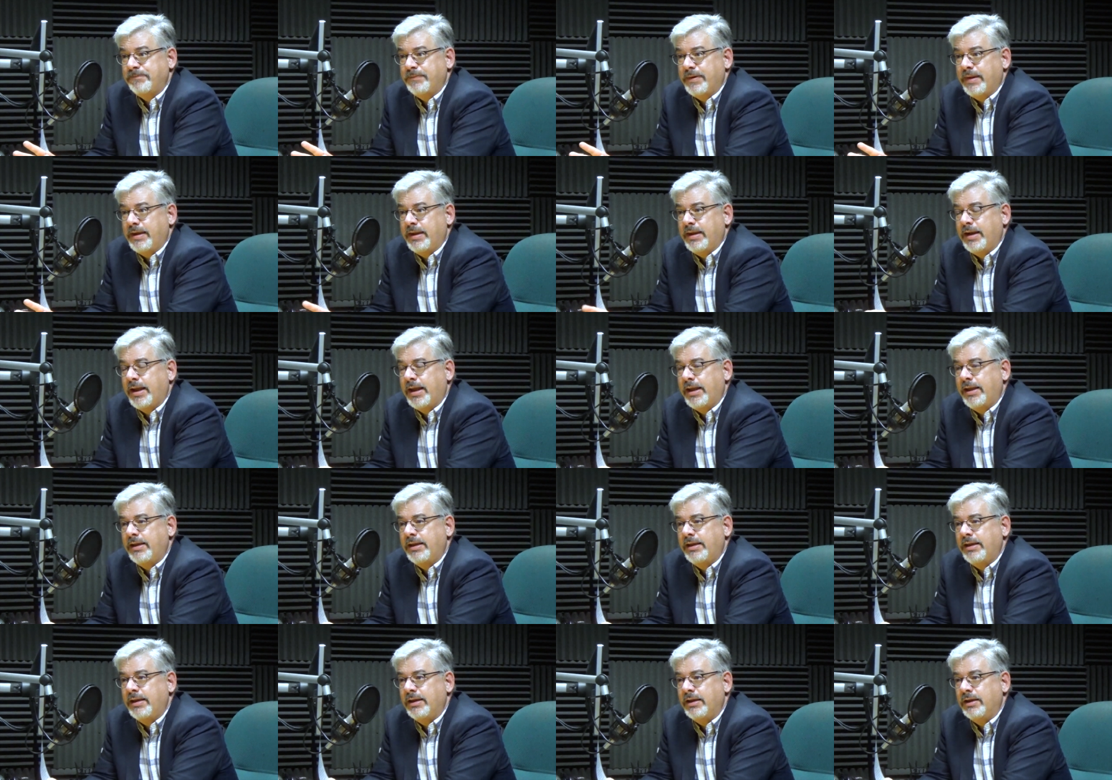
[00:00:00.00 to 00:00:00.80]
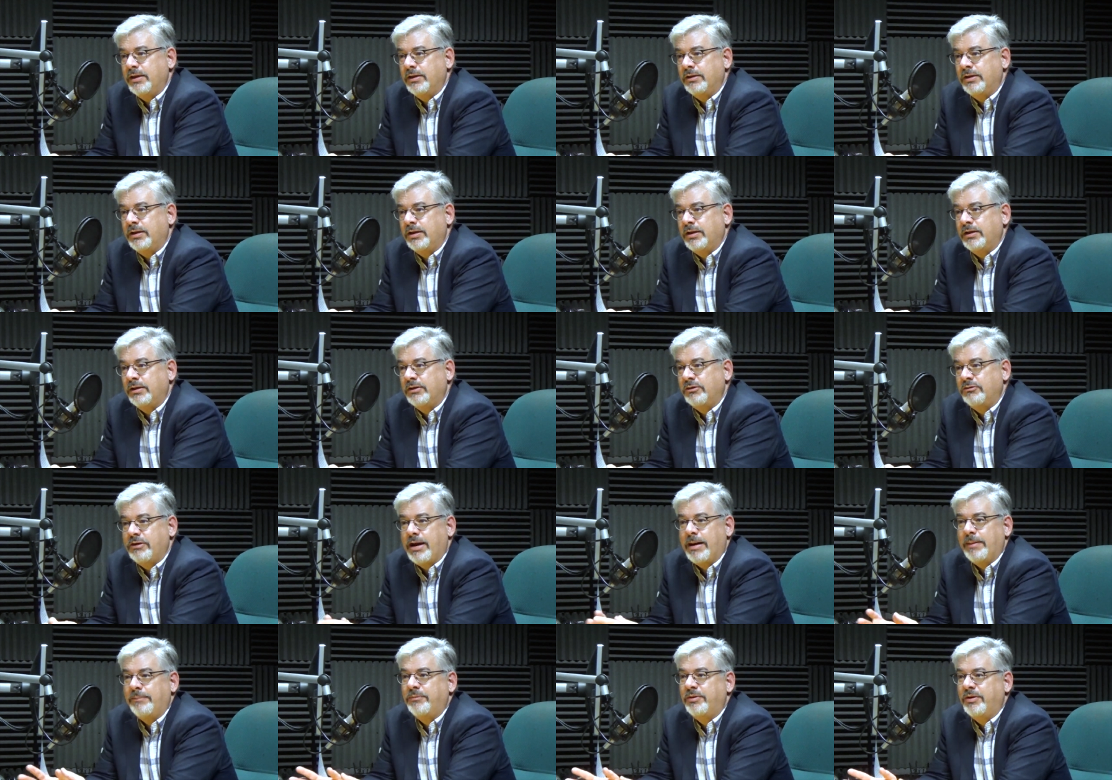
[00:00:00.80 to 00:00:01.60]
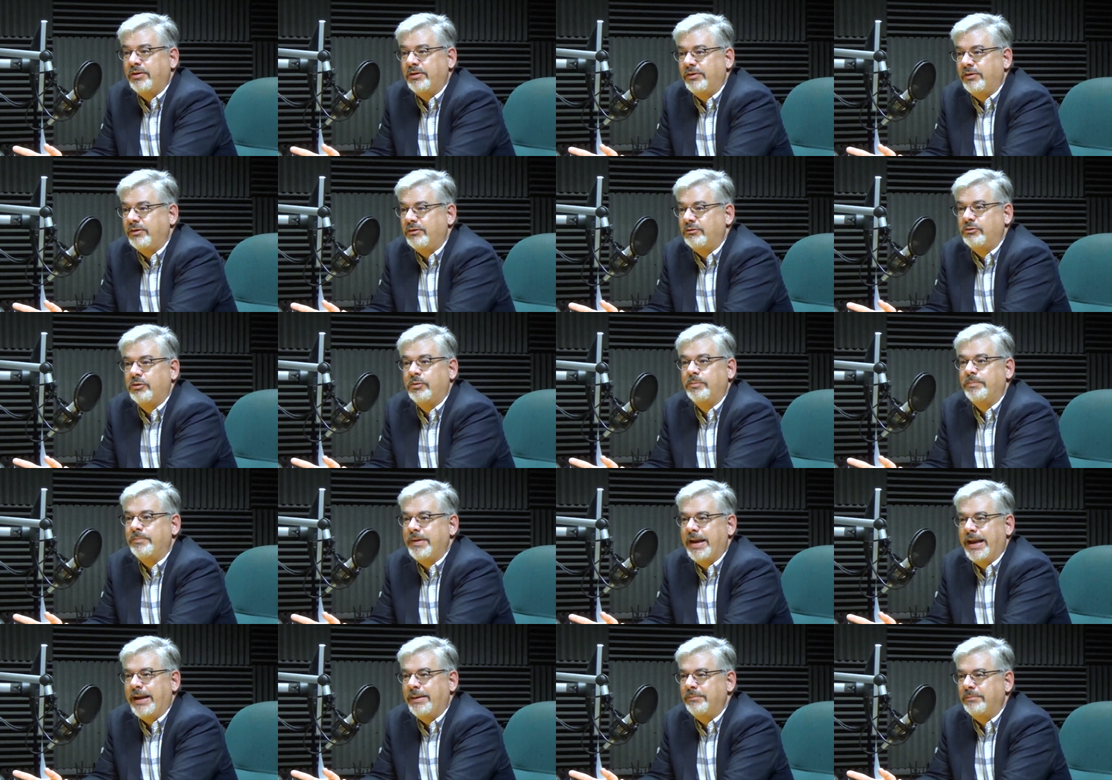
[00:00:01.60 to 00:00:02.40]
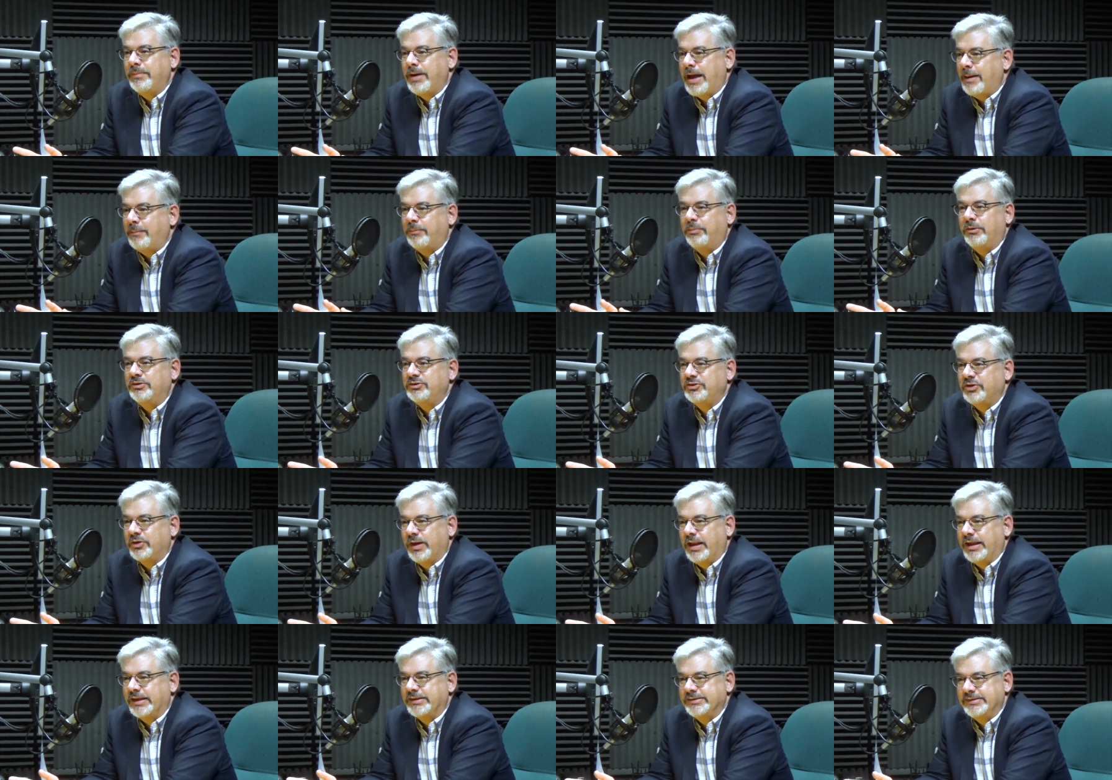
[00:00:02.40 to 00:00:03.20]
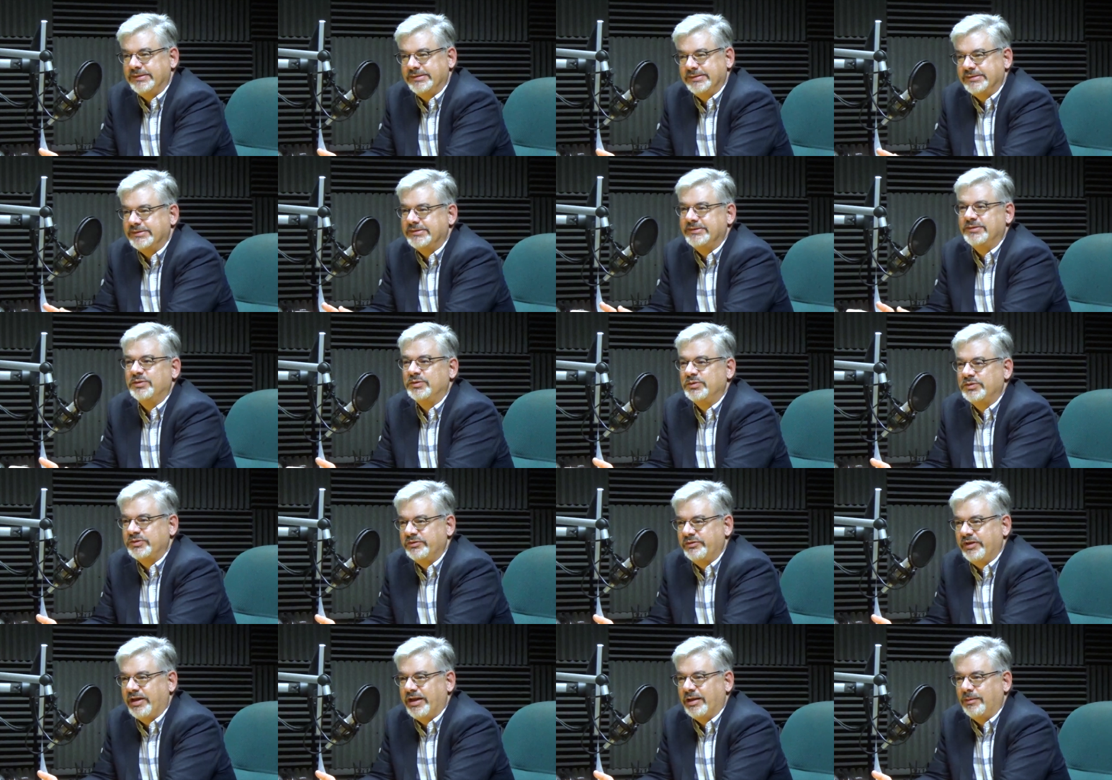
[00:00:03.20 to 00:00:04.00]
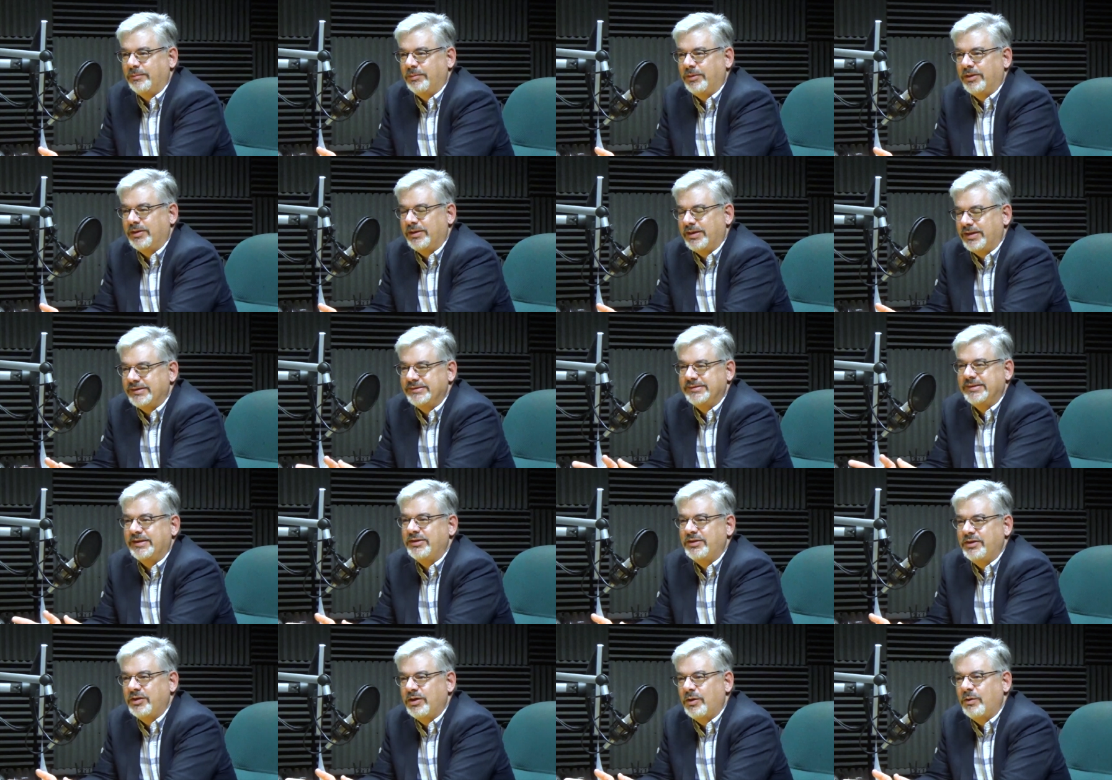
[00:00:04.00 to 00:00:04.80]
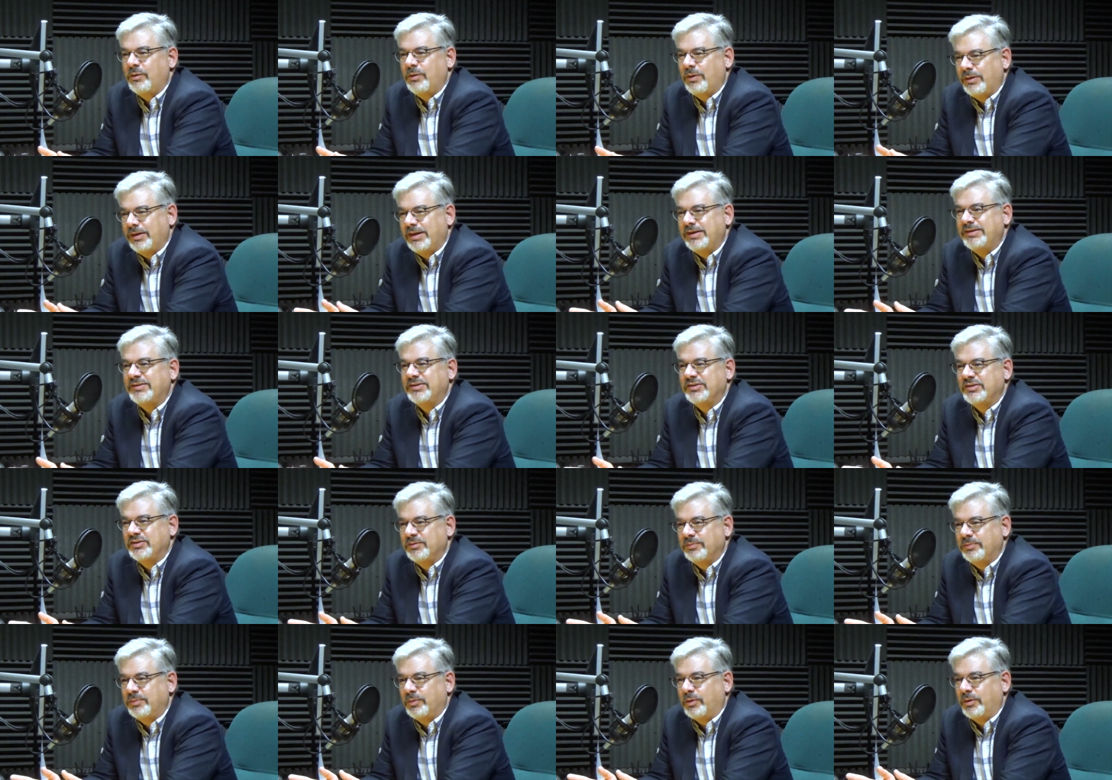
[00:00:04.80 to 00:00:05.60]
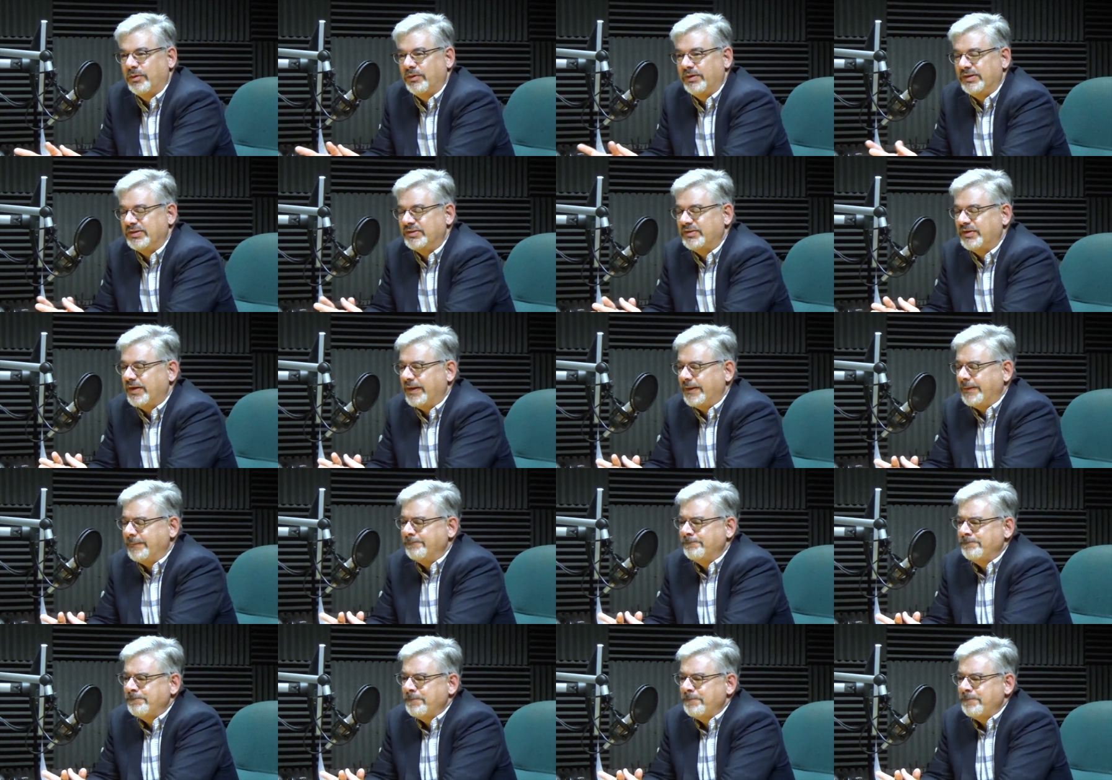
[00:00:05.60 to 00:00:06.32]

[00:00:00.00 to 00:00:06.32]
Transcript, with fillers: and I uh, grabbed the group name Operational Excellence because it was available, and I said, you know, let's explore this thing.